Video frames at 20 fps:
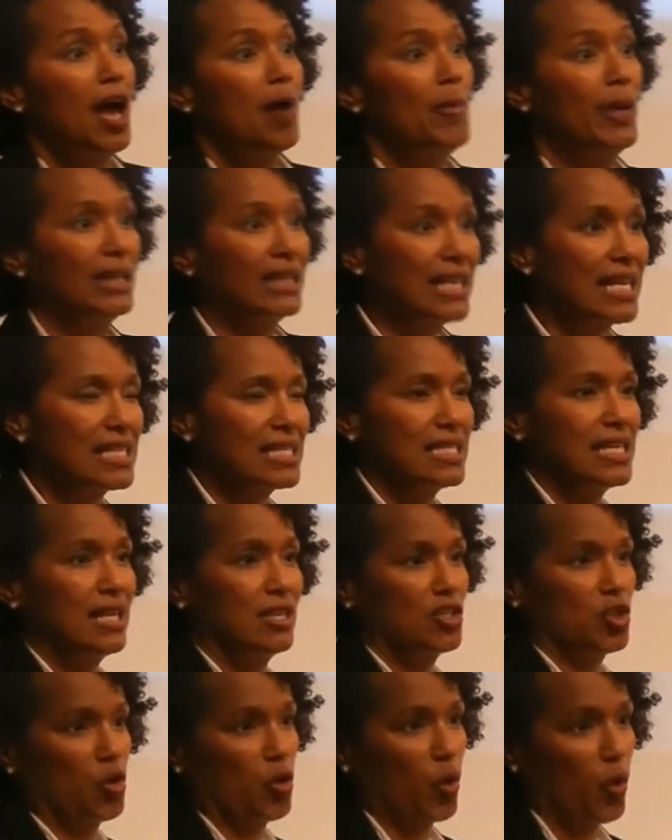But listening
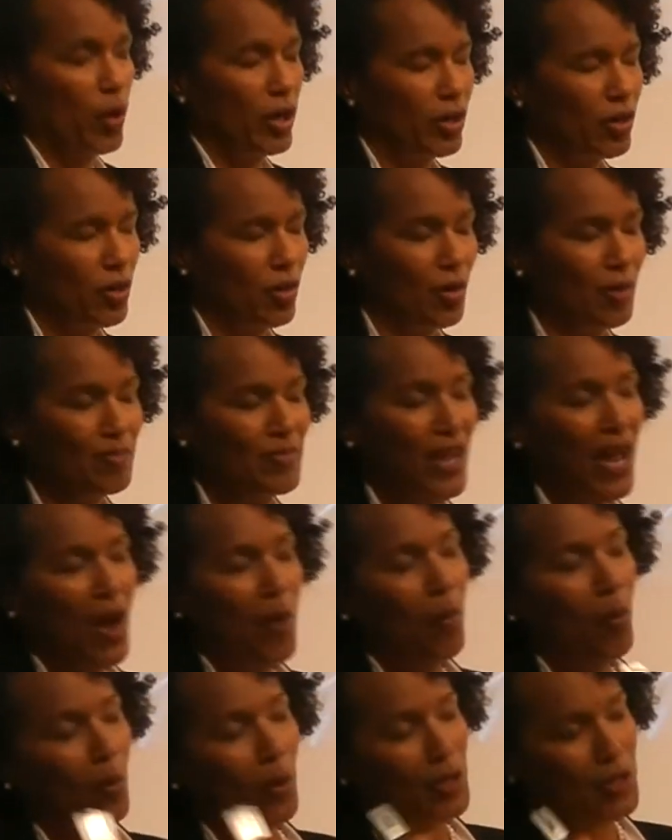is critical.
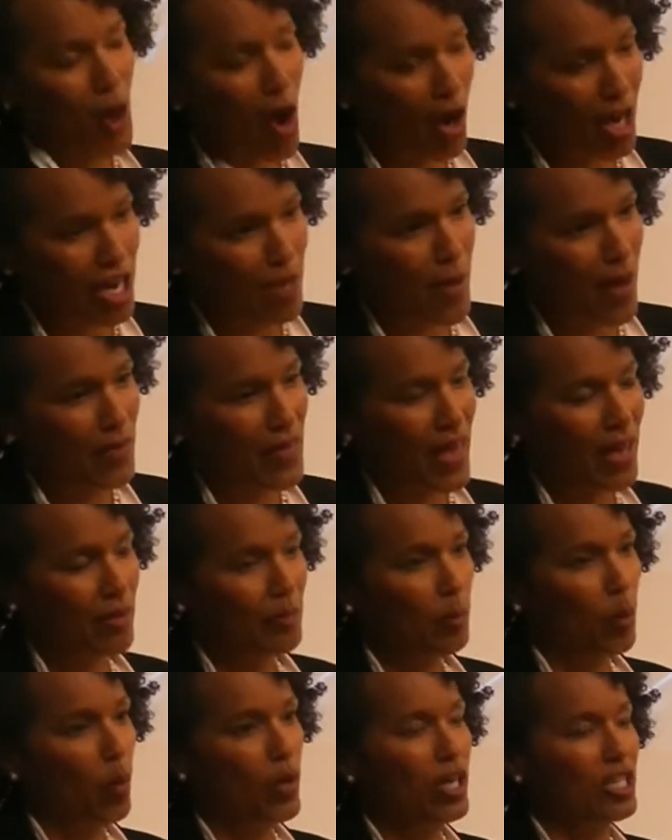When we're talking about that
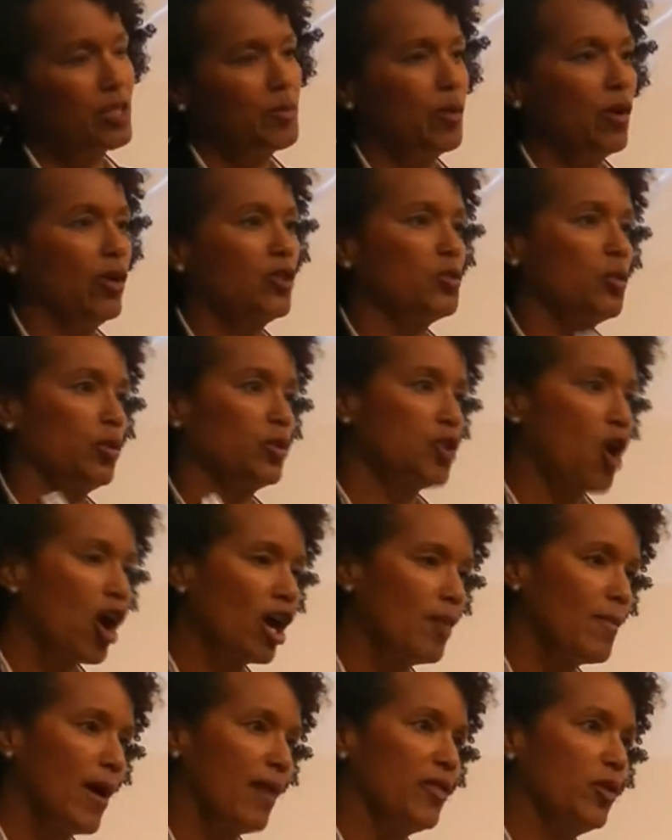employee experience, when we're
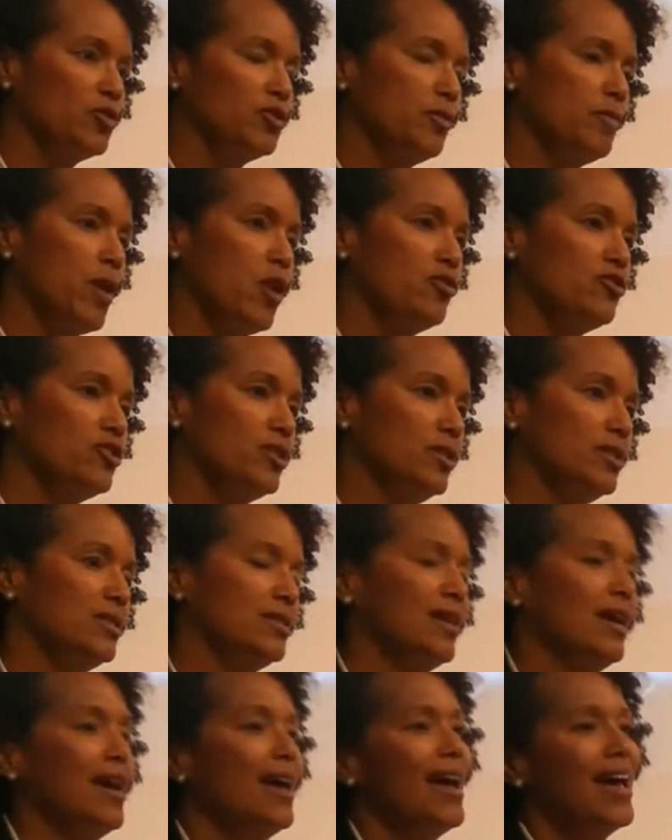talking about those
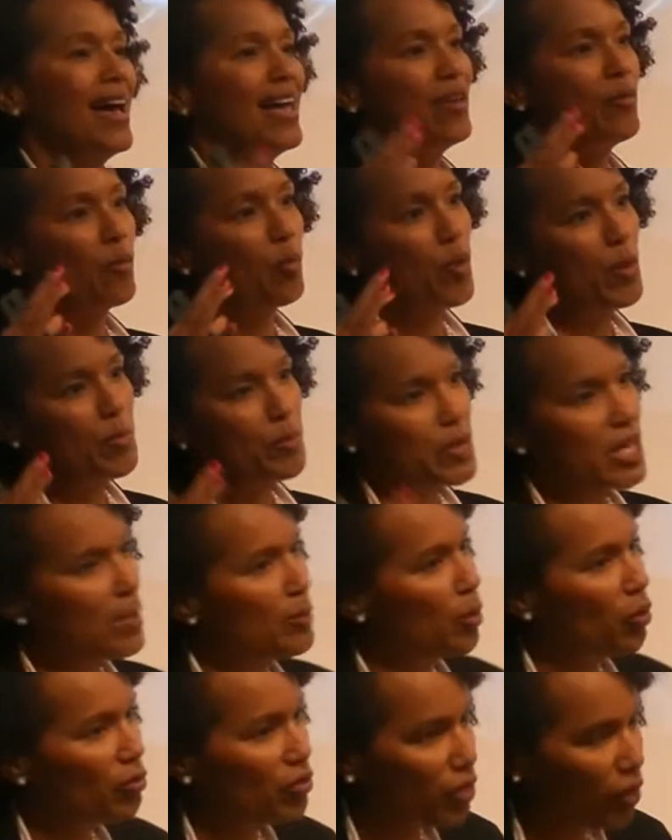emotions, when
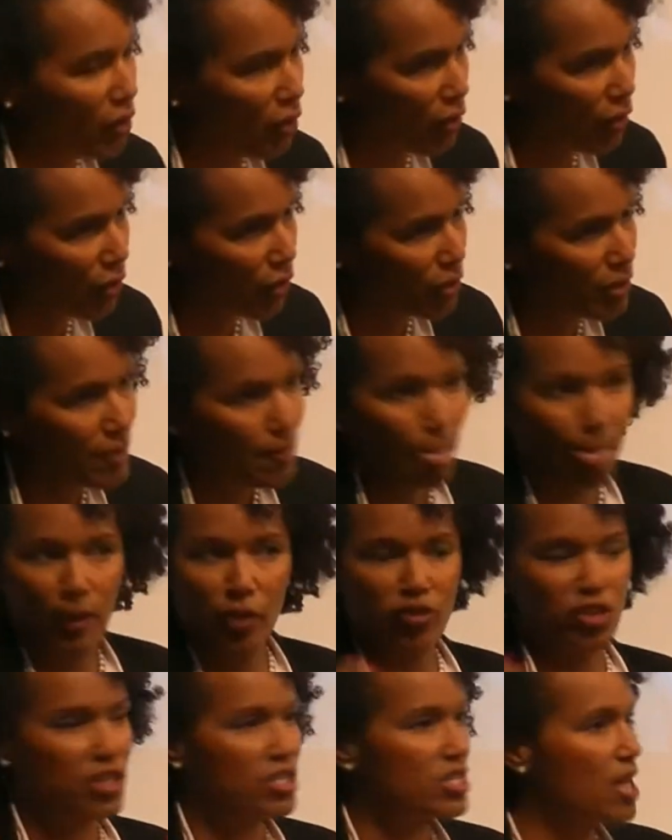people feel heard,
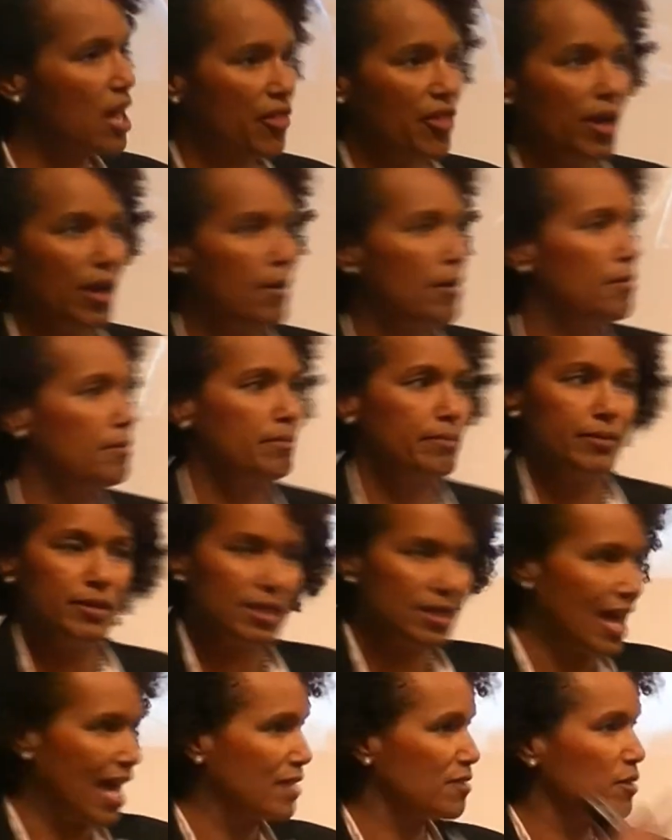there's just nothing
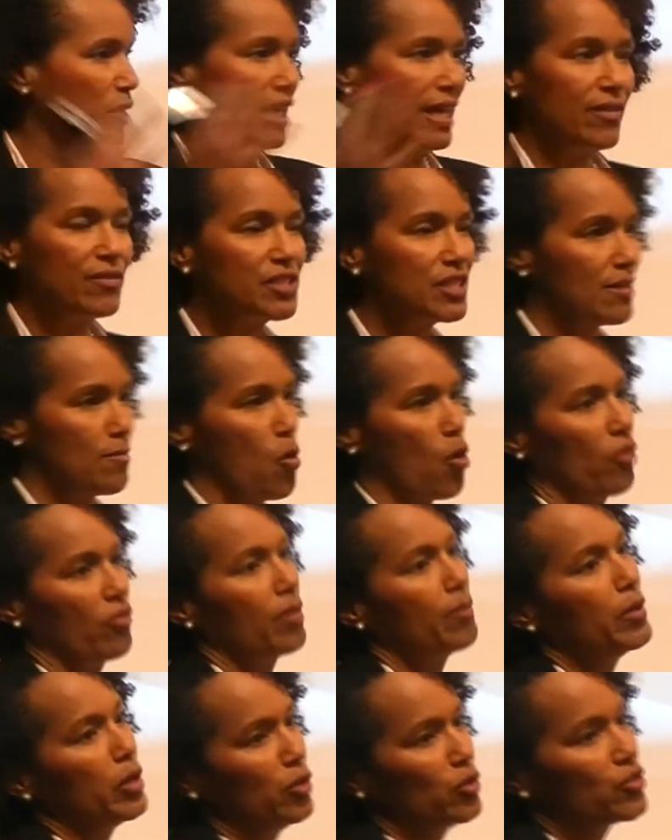that gives them more of a
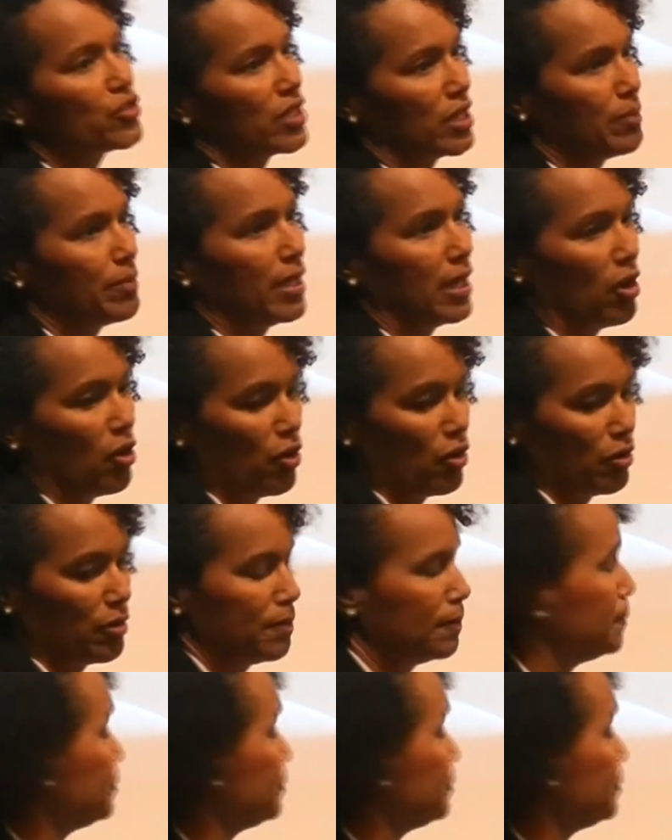boost than being heard.